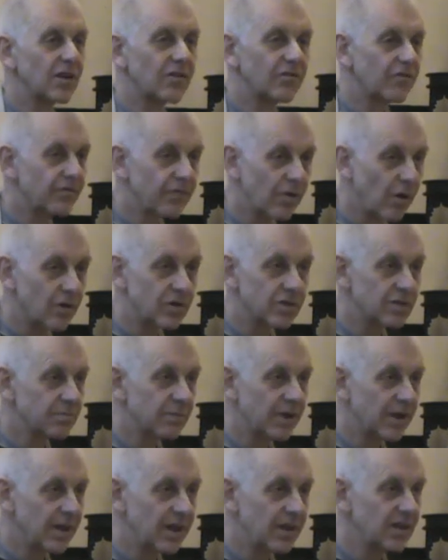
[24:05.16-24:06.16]
forced
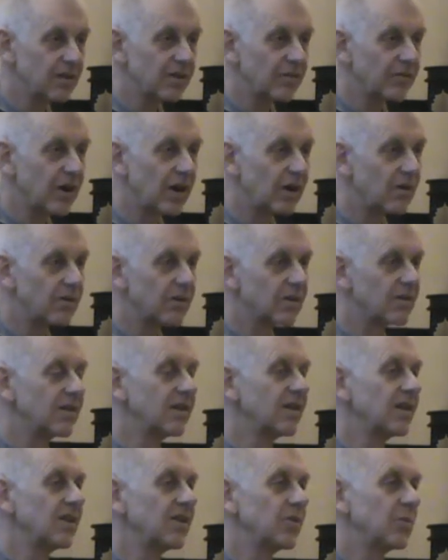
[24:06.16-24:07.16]
by any of our
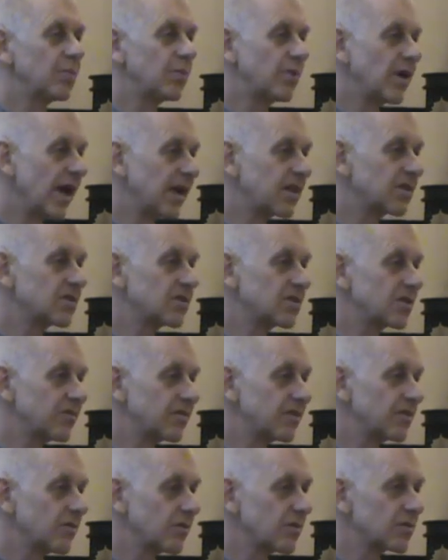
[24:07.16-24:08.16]
practice of
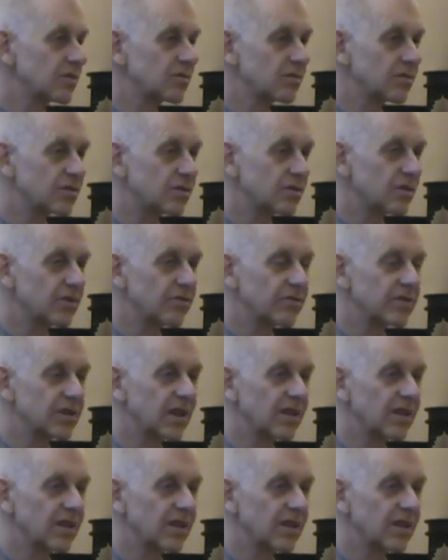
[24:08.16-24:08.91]
devotional service